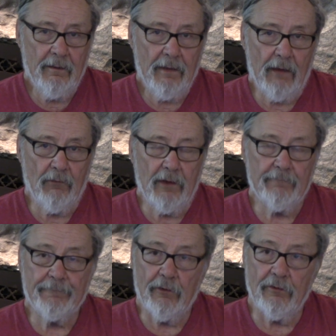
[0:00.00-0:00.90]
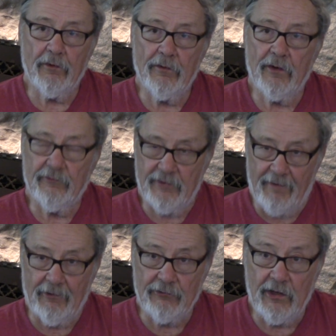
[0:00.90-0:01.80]
that went further than
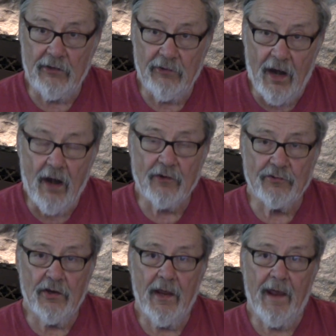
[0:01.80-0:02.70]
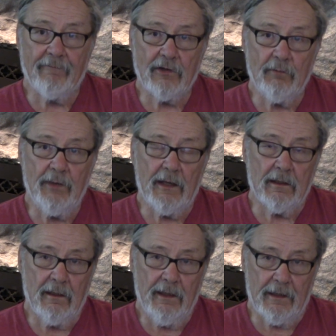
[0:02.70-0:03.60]
17 yards after
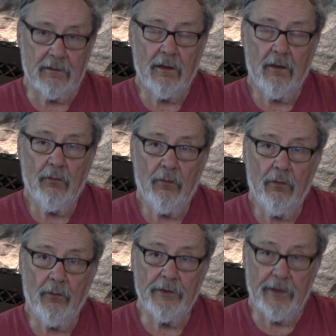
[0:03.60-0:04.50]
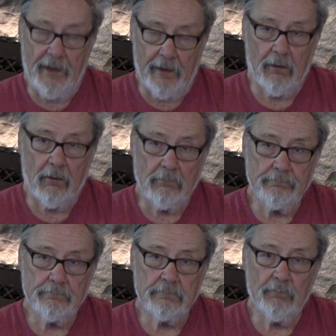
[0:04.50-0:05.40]
being hit with an arrow
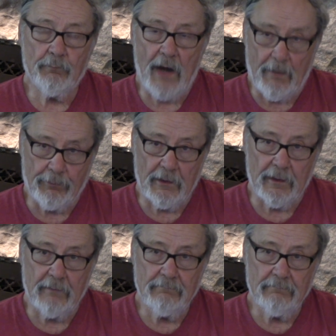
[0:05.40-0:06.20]
properly.